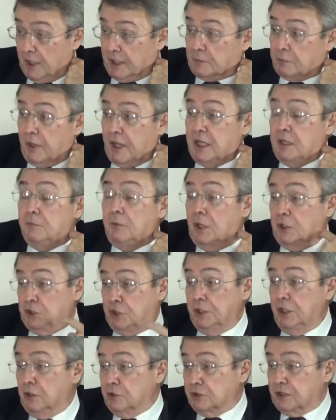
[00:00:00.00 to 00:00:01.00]
like Pam, that
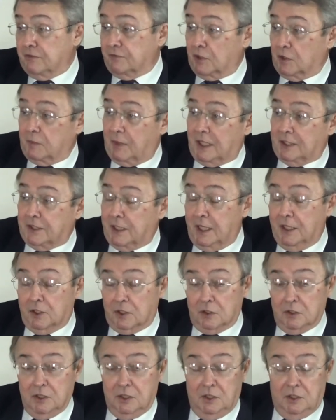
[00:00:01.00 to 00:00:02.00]
she knows something about
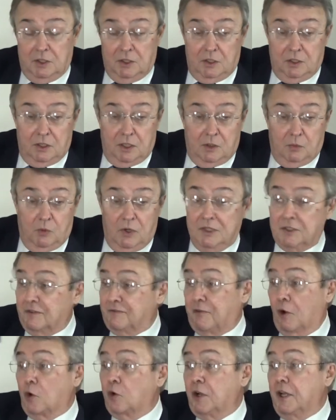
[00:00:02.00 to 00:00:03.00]
that, or uh,
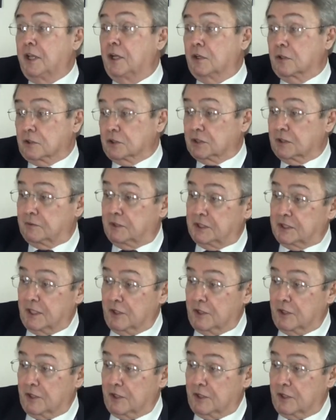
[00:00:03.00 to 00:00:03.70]
Wanda Foglia, or some yeah.